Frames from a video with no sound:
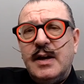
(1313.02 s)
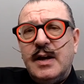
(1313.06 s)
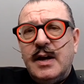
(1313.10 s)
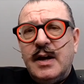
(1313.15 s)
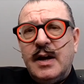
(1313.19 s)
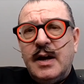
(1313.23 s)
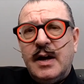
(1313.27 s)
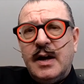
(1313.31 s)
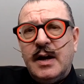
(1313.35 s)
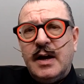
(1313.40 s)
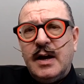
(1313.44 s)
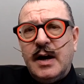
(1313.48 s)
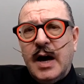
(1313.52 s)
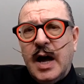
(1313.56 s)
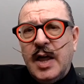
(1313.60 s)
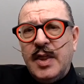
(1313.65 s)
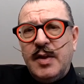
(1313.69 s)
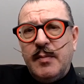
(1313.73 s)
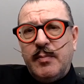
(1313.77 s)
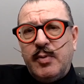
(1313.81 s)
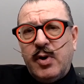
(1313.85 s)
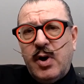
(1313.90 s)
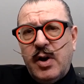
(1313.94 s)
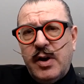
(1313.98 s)
other
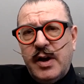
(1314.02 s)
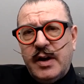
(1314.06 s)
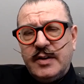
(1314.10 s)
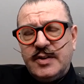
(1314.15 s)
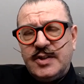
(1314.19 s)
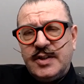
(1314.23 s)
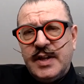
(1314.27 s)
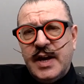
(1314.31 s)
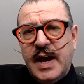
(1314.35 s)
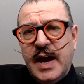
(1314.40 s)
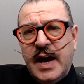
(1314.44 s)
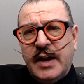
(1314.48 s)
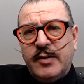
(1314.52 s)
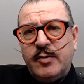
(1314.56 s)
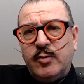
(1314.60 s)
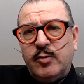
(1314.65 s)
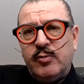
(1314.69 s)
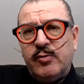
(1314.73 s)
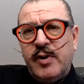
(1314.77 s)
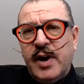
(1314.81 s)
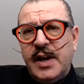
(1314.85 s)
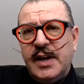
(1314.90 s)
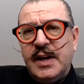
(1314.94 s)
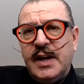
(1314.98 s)
products they had
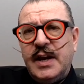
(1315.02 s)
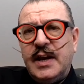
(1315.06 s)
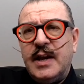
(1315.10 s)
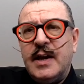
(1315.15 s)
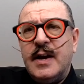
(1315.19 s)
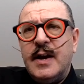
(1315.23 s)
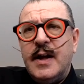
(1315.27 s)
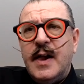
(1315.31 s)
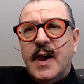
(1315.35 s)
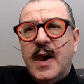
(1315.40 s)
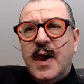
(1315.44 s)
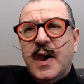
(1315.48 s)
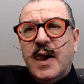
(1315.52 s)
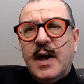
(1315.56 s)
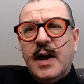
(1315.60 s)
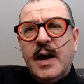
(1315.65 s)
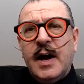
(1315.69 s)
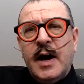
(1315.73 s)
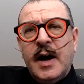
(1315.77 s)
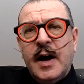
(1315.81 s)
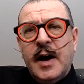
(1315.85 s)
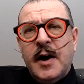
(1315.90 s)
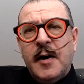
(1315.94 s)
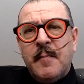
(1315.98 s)
already.
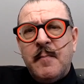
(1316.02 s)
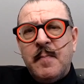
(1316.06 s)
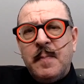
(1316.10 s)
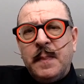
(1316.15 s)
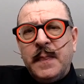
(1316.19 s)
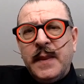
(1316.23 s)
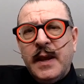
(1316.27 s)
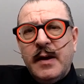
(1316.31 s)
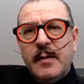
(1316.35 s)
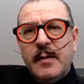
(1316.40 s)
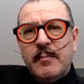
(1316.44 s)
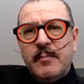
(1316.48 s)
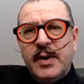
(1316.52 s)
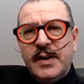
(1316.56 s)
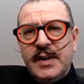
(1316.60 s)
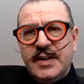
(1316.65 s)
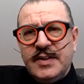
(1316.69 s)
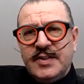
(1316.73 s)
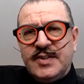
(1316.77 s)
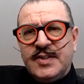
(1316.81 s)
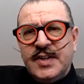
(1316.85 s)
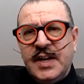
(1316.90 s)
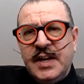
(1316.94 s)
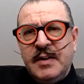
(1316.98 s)
But it
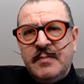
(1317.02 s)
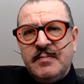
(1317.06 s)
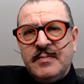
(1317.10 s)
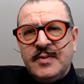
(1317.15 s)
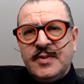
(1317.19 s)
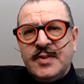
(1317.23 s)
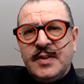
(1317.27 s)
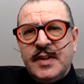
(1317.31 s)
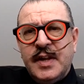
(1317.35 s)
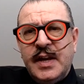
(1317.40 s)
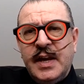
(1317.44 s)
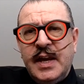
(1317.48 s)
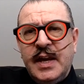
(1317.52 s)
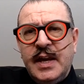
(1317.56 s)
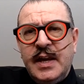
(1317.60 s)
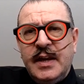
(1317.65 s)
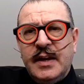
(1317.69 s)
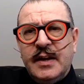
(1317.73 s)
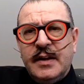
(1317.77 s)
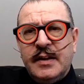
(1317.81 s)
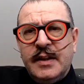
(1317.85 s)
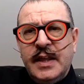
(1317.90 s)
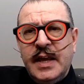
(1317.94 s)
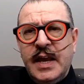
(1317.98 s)
seems
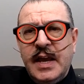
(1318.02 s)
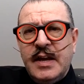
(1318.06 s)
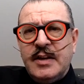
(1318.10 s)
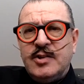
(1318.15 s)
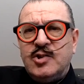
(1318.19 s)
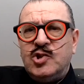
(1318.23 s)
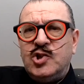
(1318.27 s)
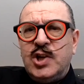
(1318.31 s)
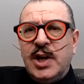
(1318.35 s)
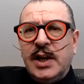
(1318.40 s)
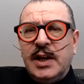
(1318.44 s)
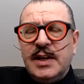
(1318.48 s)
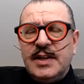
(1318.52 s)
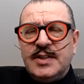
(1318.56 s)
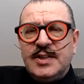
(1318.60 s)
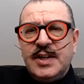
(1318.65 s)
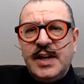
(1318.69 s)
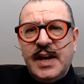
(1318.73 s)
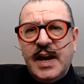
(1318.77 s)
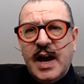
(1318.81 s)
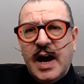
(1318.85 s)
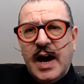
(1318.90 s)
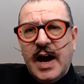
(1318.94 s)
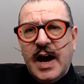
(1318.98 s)
the
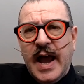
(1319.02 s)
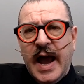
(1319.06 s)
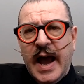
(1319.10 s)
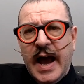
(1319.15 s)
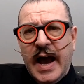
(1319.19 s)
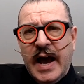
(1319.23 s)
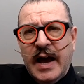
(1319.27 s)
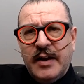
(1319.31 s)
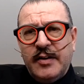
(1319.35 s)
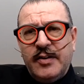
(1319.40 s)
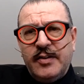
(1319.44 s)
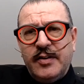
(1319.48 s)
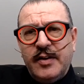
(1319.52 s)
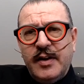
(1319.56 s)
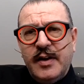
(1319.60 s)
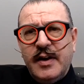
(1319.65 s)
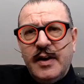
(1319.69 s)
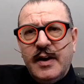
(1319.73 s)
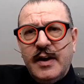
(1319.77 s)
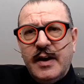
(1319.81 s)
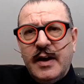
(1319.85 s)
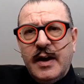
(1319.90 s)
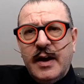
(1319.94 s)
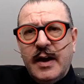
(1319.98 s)
agility I had
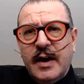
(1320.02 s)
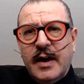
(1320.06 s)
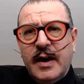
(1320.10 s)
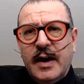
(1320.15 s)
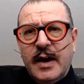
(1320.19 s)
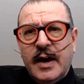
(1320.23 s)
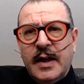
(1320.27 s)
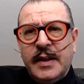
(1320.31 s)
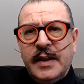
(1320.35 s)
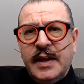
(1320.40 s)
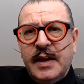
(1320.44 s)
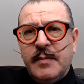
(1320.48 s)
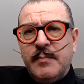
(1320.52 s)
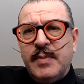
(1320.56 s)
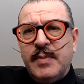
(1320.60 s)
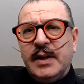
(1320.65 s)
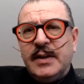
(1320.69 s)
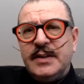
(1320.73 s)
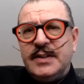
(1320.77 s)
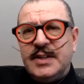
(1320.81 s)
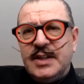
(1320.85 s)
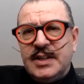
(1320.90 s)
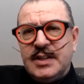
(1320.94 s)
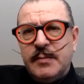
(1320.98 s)
and the
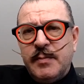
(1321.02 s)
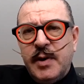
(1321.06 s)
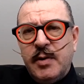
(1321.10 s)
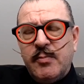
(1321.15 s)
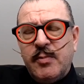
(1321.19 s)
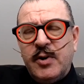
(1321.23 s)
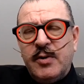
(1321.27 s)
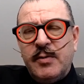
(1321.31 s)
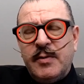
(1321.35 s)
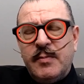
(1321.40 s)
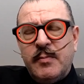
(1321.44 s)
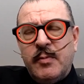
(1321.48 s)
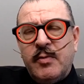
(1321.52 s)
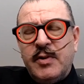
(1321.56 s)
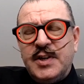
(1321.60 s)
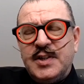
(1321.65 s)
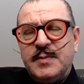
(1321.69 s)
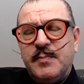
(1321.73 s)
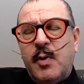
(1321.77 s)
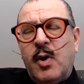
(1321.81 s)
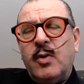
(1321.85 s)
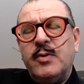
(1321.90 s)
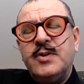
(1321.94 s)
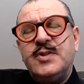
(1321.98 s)
ability to be
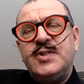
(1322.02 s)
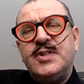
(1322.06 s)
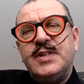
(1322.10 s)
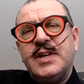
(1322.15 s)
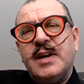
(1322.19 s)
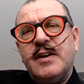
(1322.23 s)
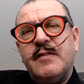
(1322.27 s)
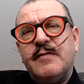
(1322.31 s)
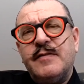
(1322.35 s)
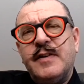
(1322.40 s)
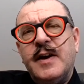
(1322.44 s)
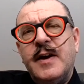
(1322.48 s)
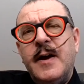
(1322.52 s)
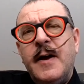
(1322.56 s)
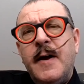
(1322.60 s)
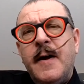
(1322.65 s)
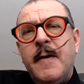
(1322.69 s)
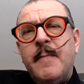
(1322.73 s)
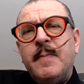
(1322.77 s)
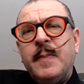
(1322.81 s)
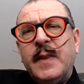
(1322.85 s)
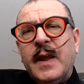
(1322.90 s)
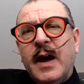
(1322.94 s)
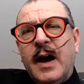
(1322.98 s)
responsive,
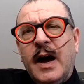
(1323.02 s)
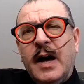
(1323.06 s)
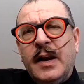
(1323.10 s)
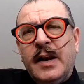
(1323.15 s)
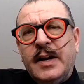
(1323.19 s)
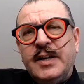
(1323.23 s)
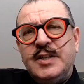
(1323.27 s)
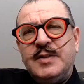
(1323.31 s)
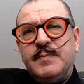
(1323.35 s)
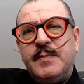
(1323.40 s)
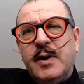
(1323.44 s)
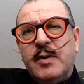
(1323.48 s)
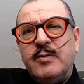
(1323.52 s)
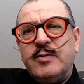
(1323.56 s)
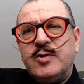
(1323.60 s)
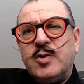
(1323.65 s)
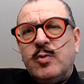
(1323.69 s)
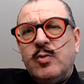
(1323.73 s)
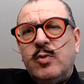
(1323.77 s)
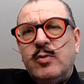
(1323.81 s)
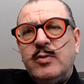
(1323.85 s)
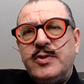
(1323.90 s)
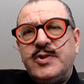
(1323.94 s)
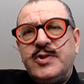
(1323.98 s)
and I suppose
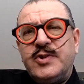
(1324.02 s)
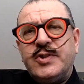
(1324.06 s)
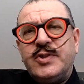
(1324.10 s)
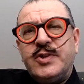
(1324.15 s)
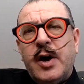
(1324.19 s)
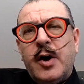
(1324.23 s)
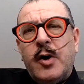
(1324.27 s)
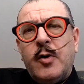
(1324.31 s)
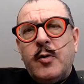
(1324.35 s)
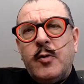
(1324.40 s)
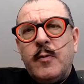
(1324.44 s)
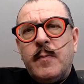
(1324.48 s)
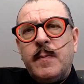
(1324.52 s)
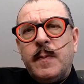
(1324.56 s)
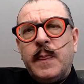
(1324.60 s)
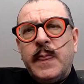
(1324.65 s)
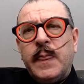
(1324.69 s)
also